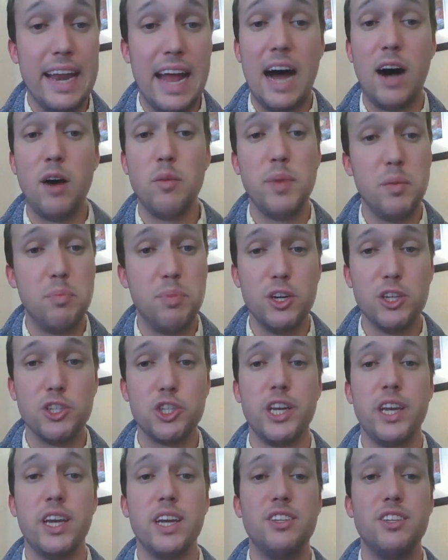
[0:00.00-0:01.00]
I'll be
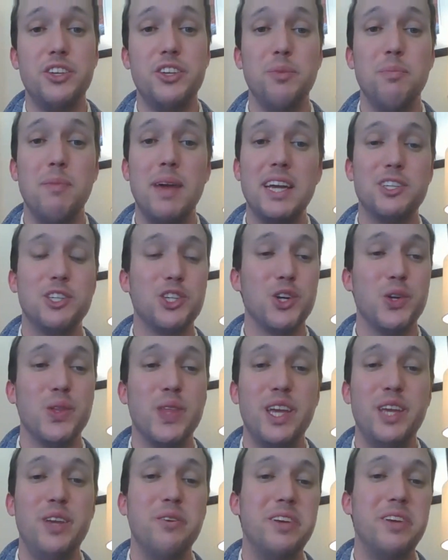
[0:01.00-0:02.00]
pushing to make sure
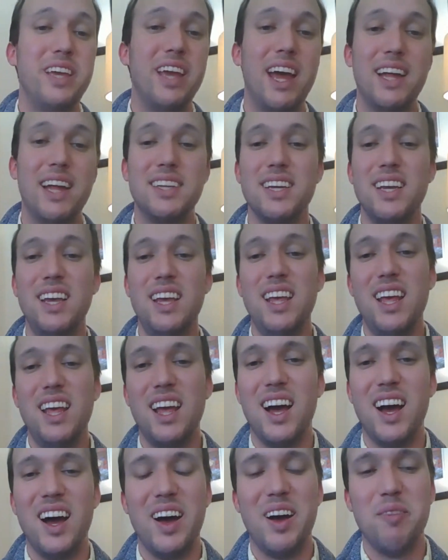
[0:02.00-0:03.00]
that you get
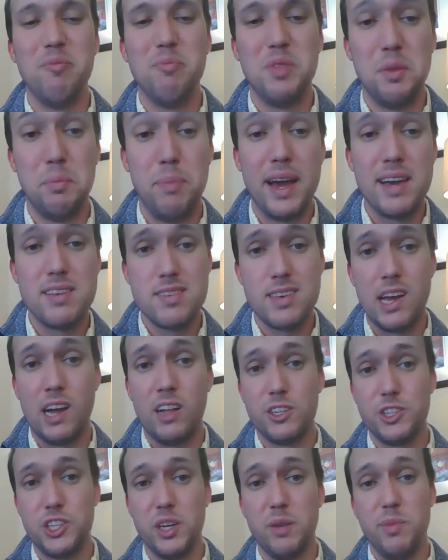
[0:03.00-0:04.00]
the best
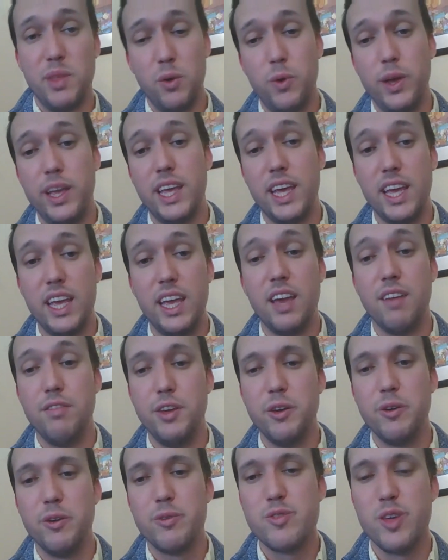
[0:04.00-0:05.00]
scholarship that we can give
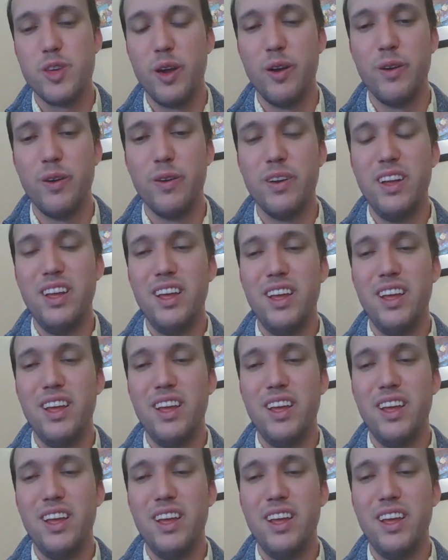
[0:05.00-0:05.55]
you. So